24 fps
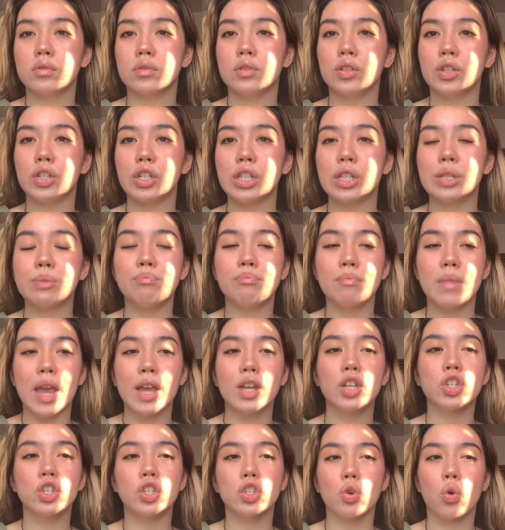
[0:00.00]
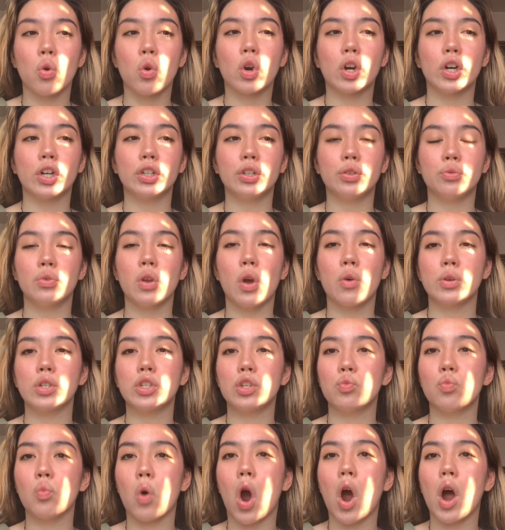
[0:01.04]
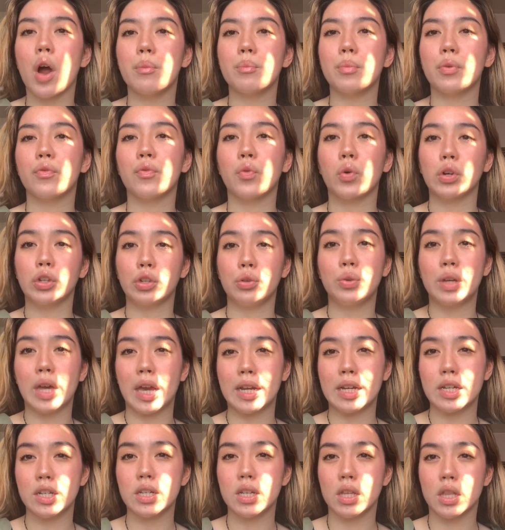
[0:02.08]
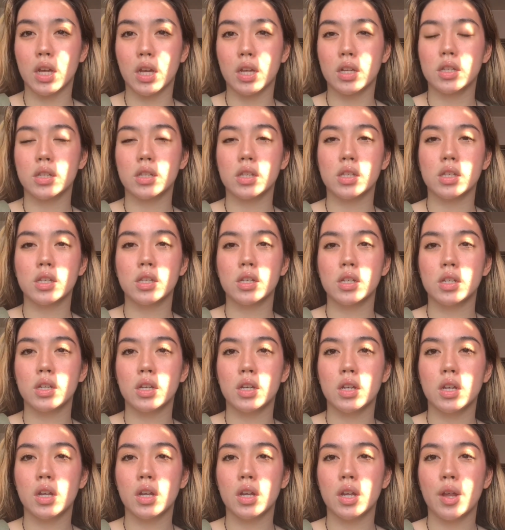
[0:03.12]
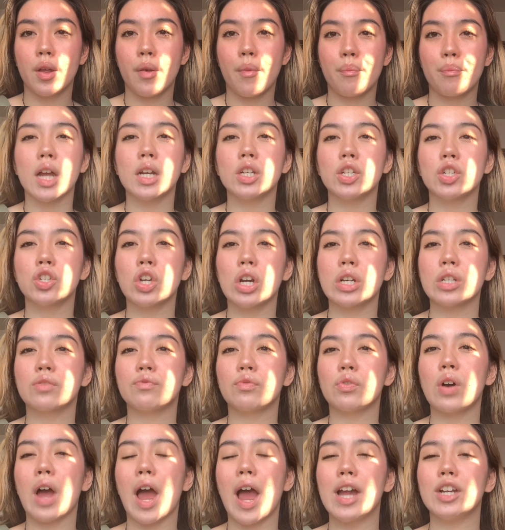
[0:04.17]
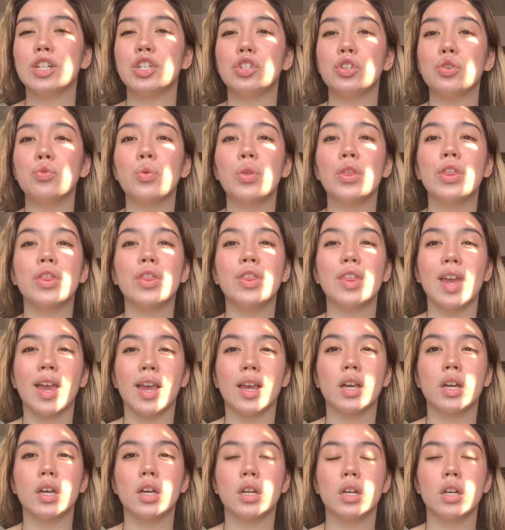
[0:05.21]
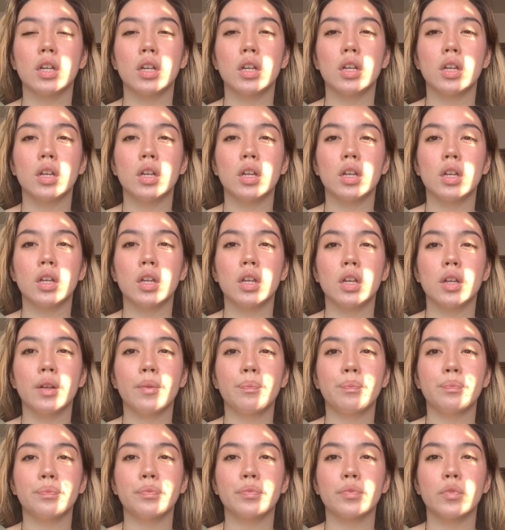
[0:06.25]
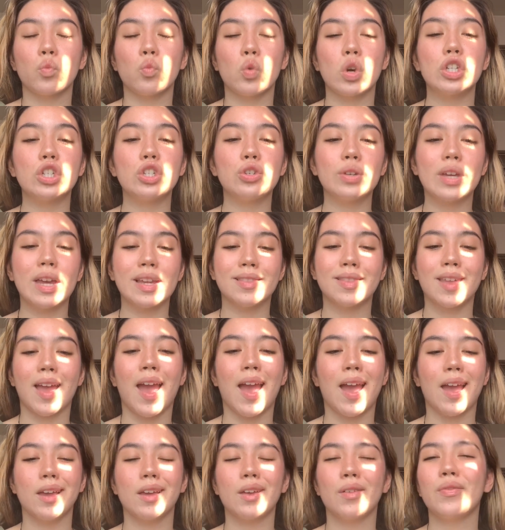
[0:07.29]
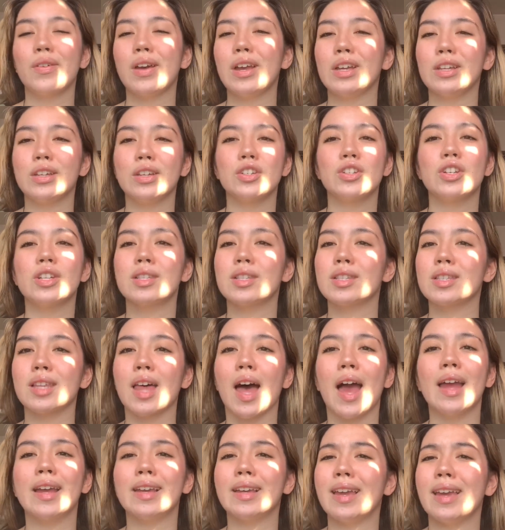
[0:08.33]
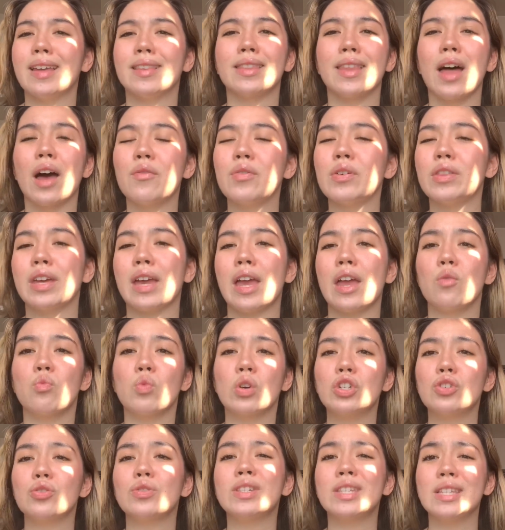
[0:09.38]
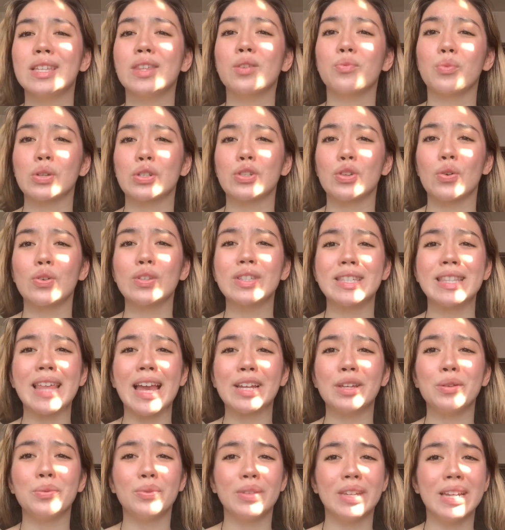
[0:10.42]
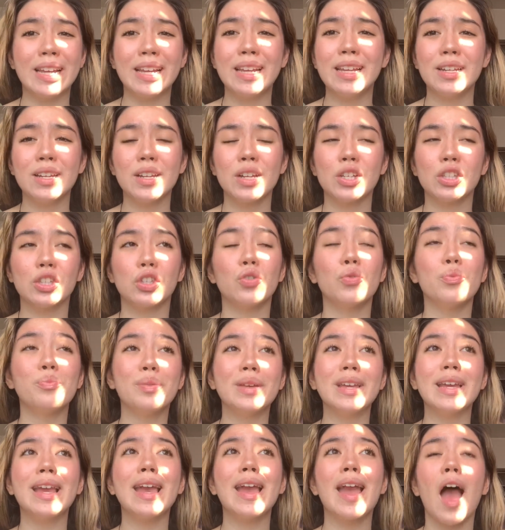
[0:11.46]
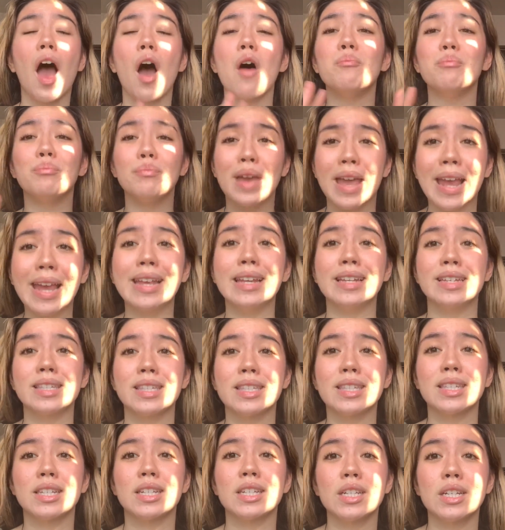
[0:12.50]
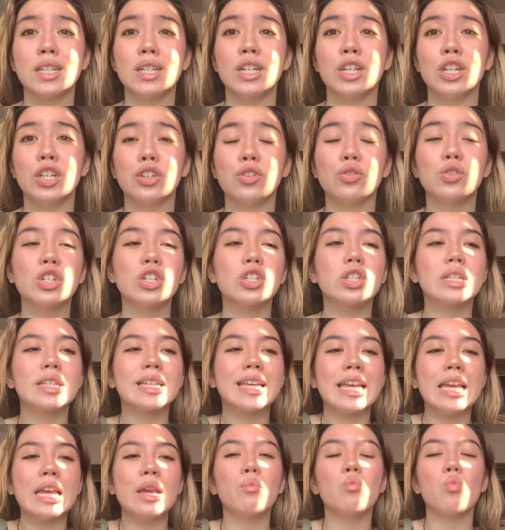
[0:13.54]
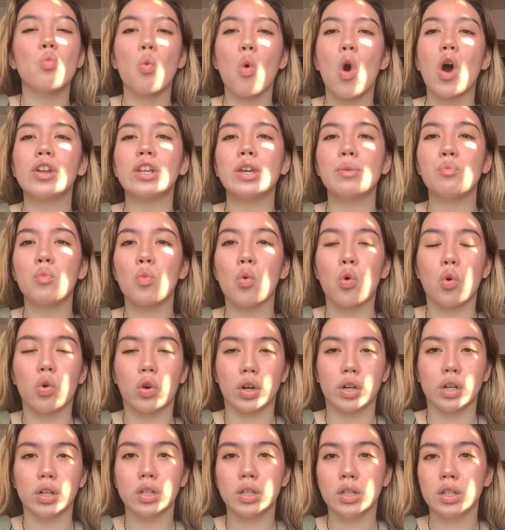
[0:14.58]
just make sure you know what you want before you get into this. Not as stressful as you think. Once you get the hang of it, you're just like in love with it. And once you see the results that you need, you'll be amazed. You'll just keep wanting more.